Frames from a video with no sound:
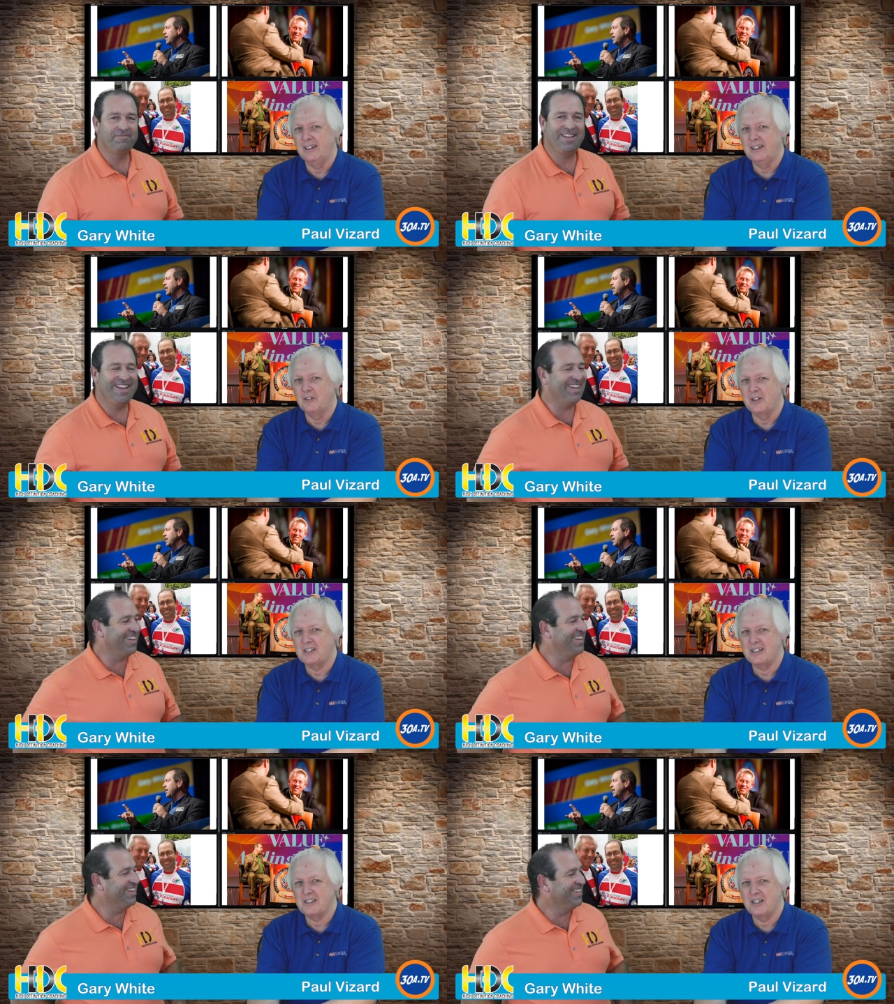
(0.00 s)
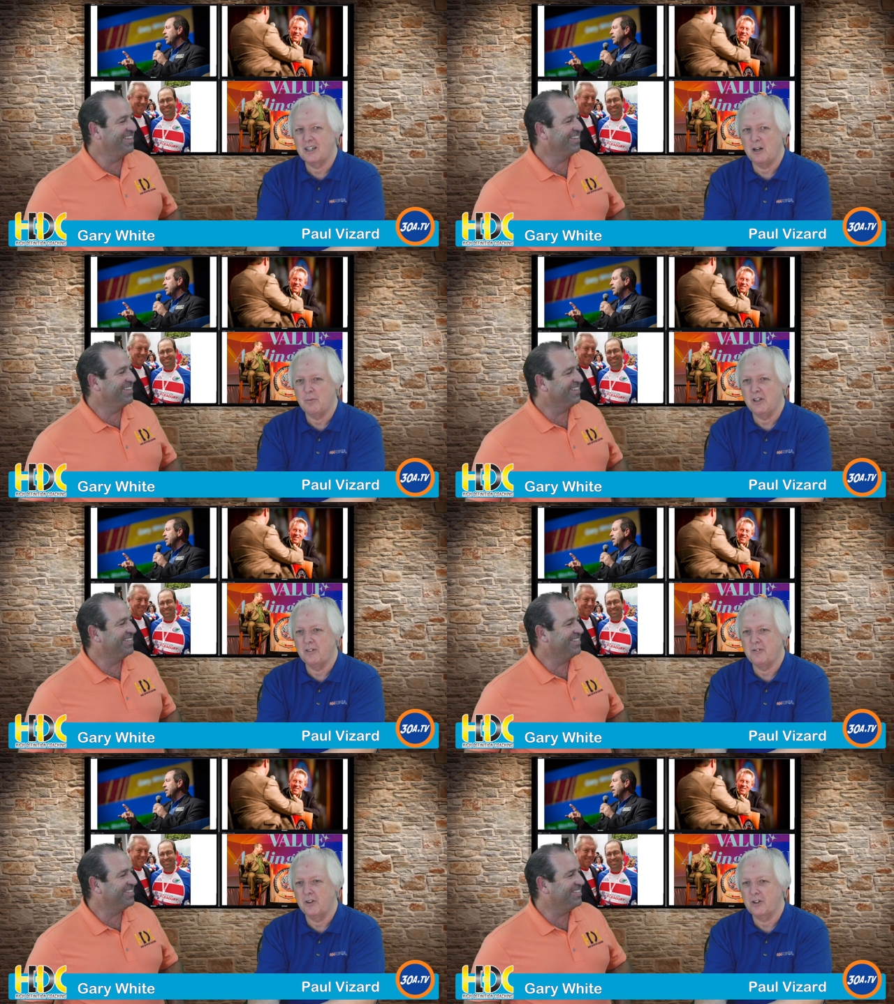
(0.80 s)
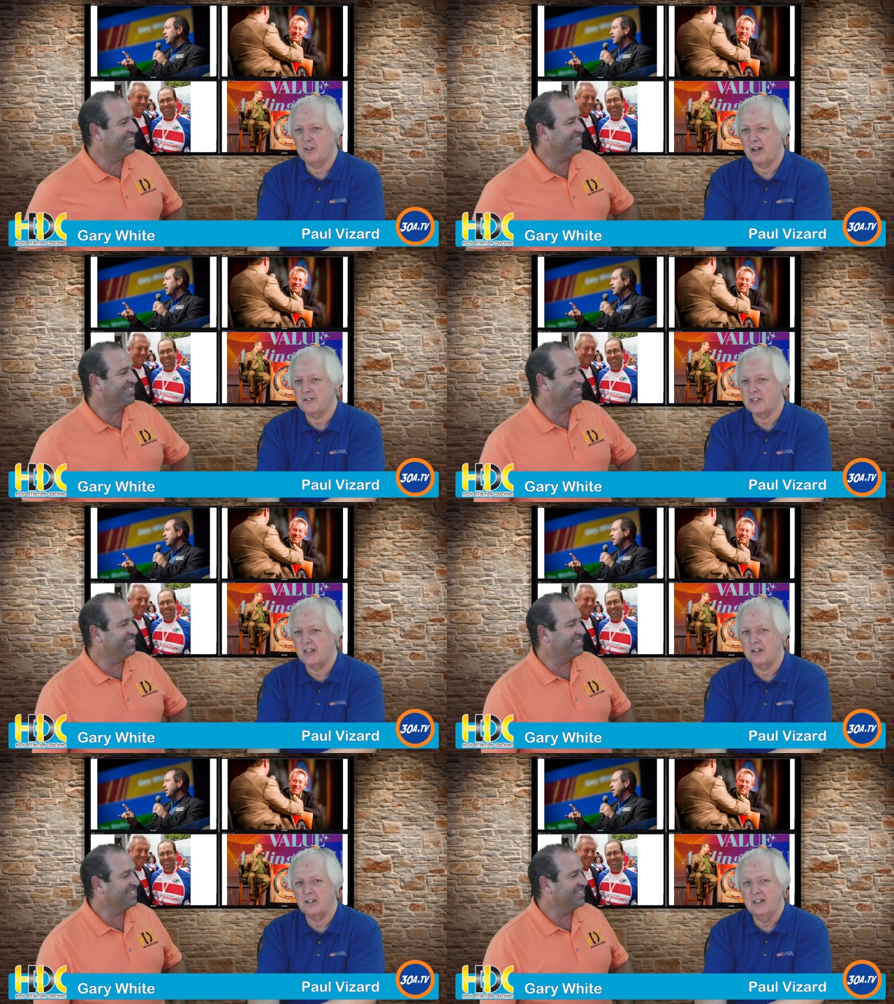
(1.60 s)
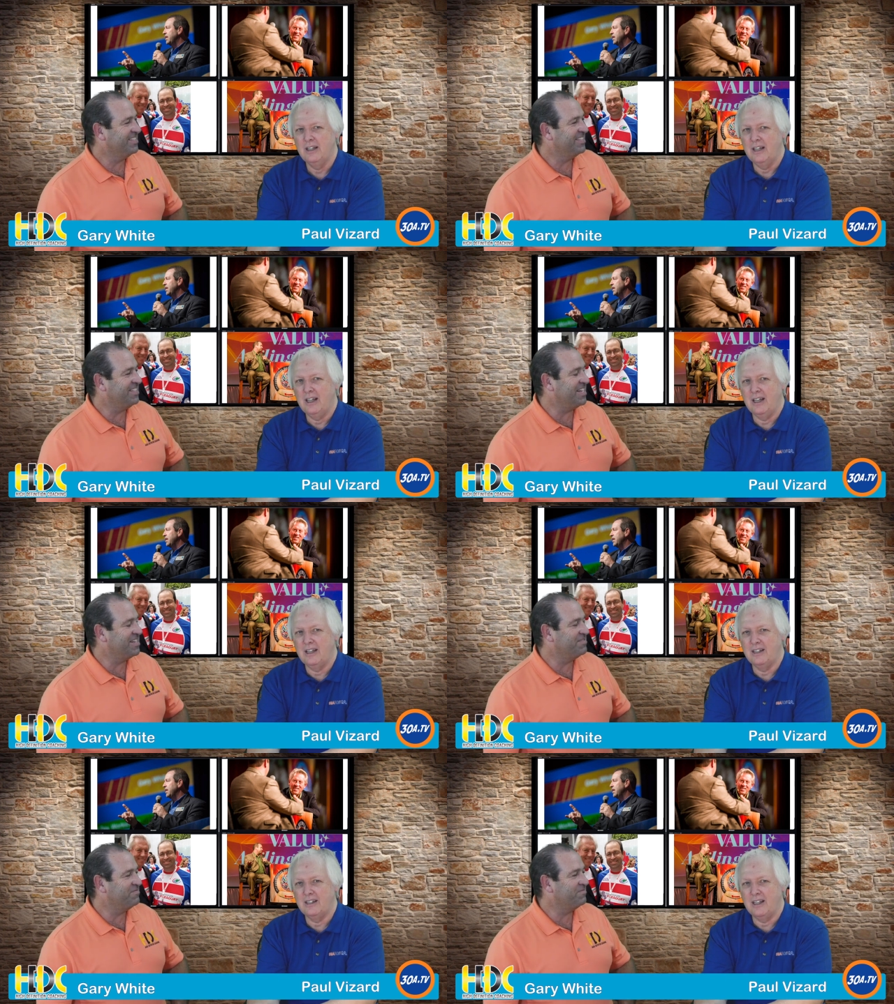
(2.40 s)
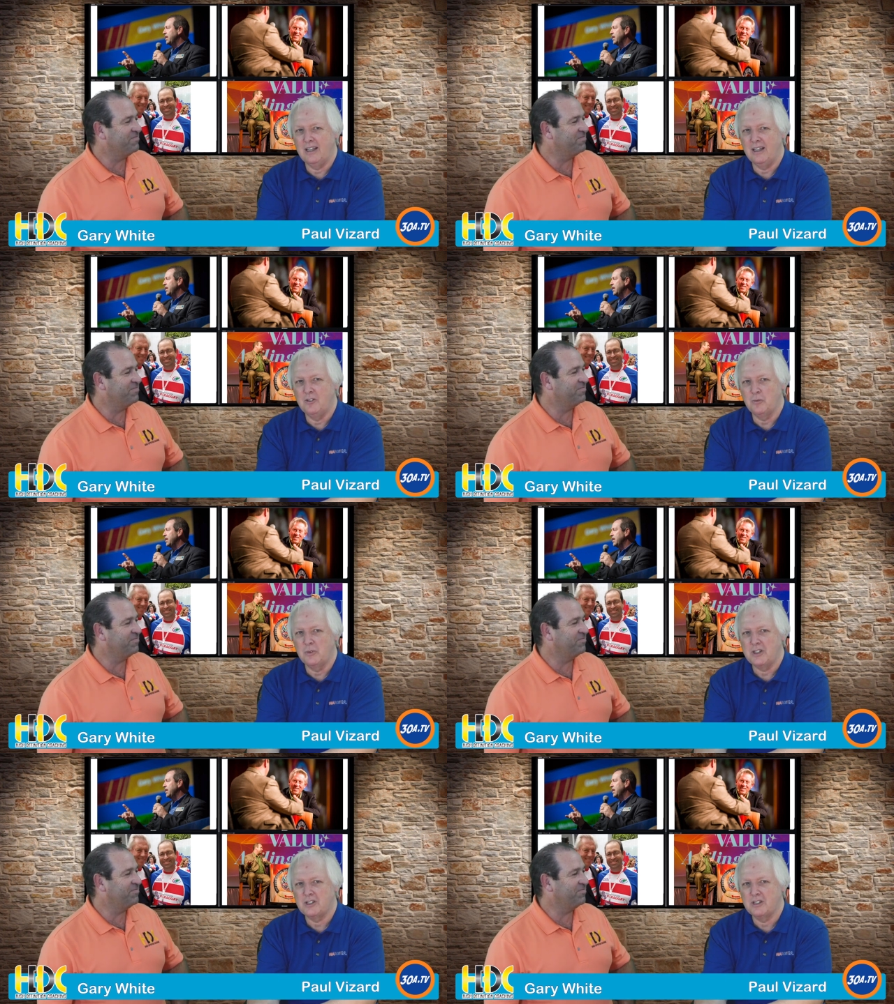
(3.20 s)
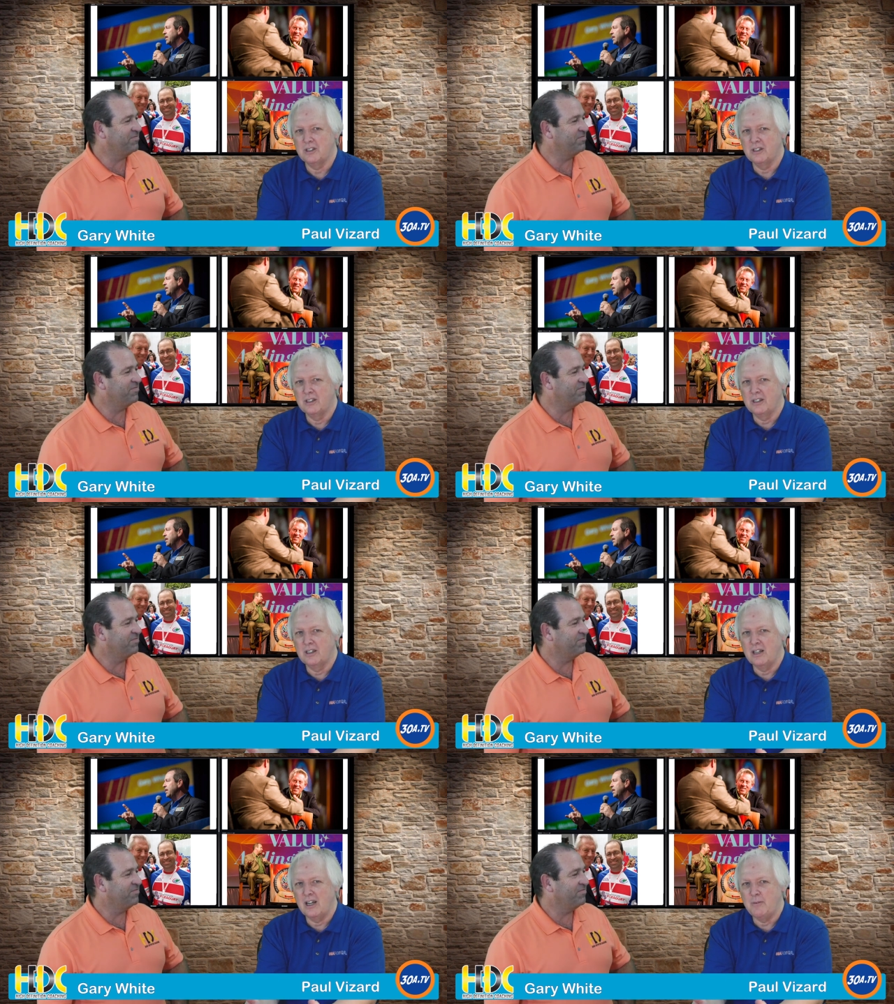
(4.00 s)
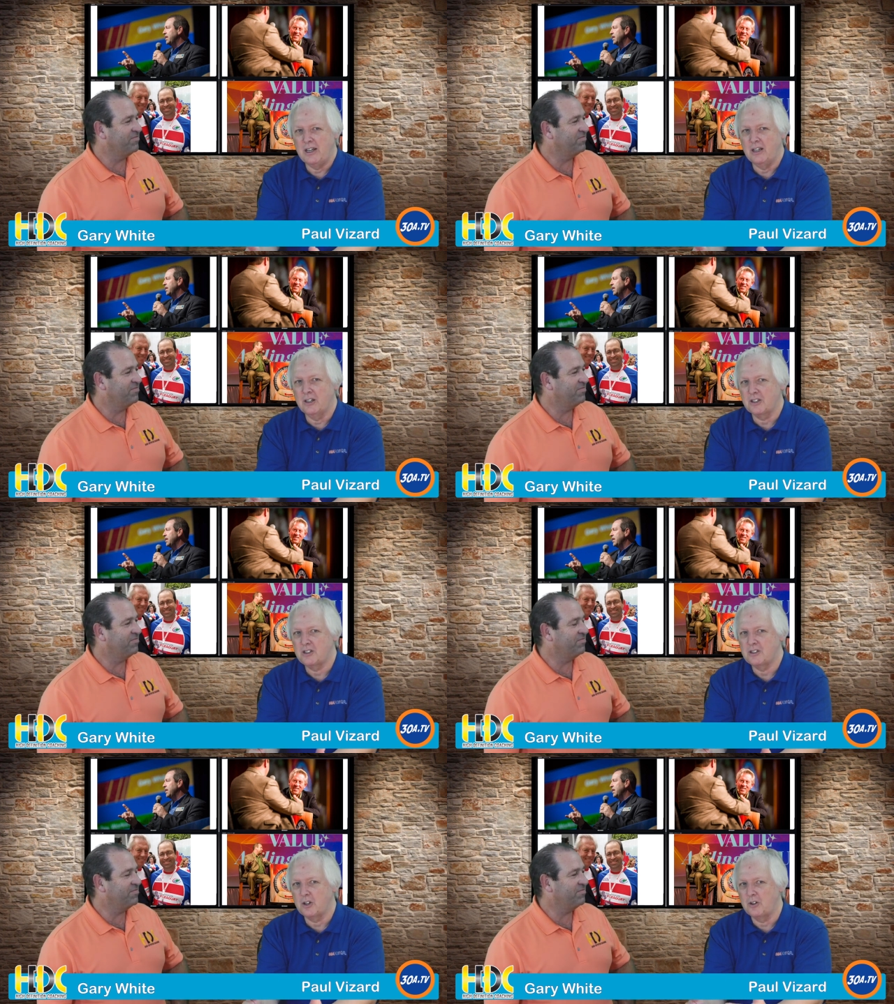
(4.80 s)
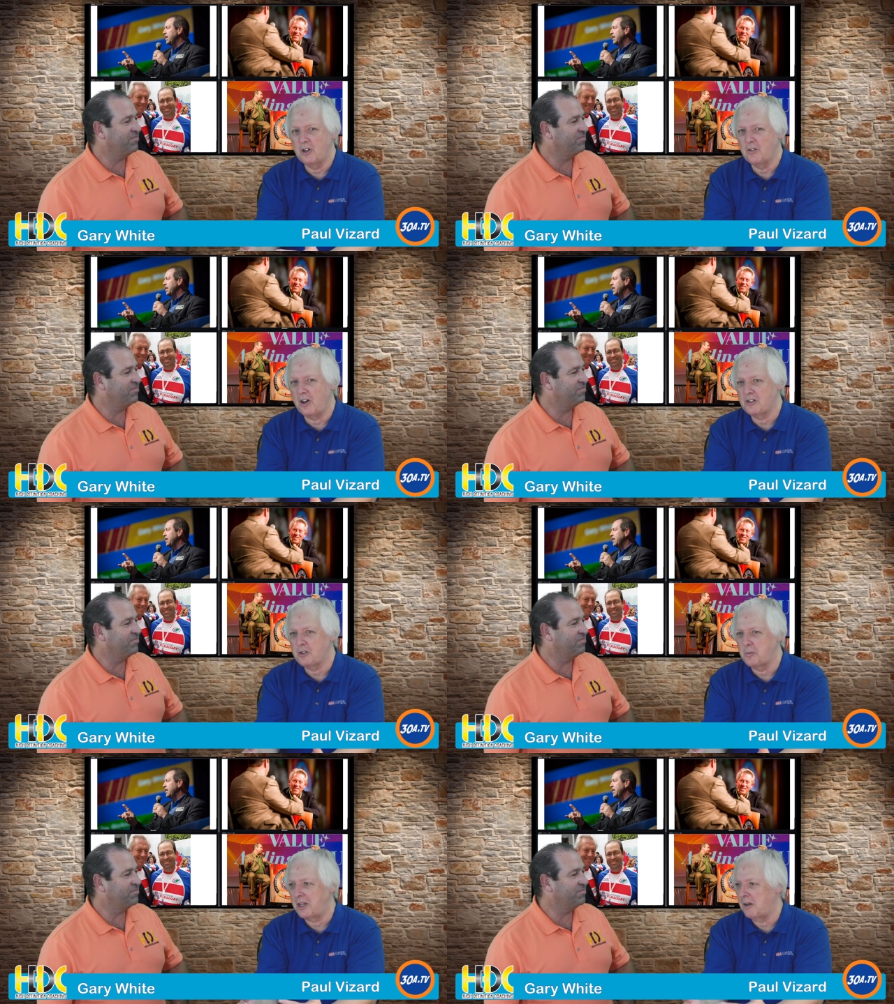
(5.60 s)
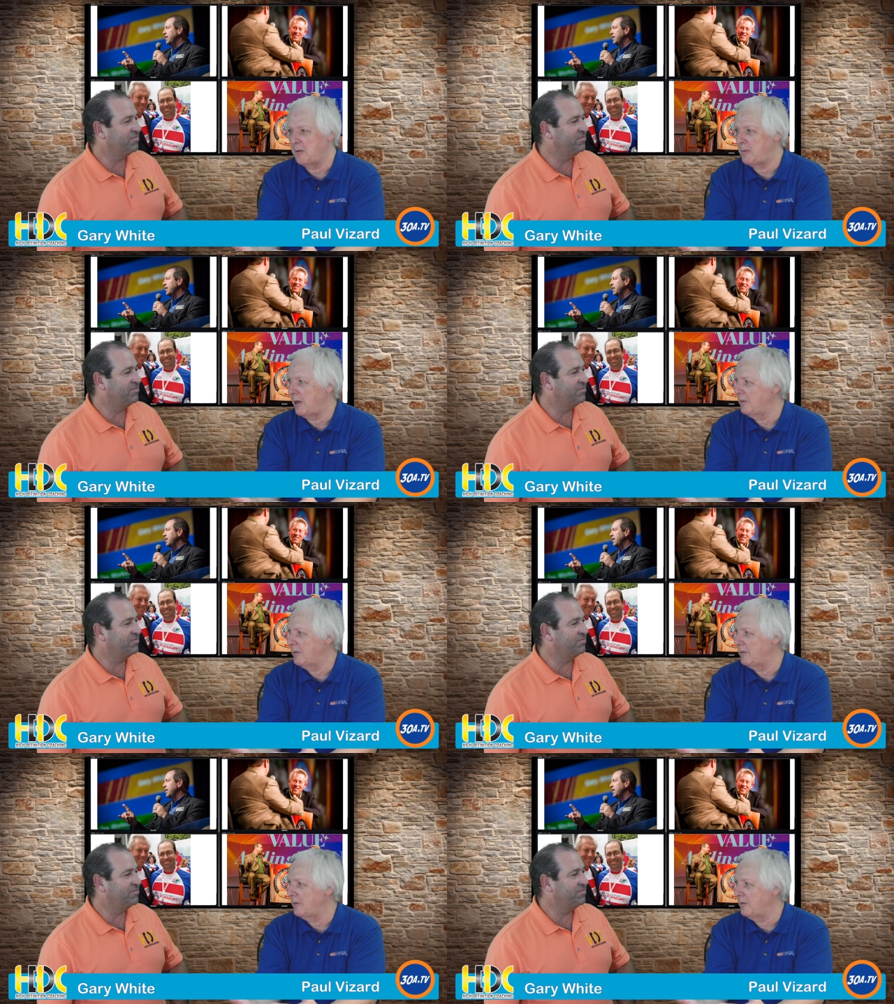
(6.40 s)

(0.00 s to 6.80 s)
Speaker 1: which I see a couple of the photographs here and and which I mean, it looks as though you've also become a public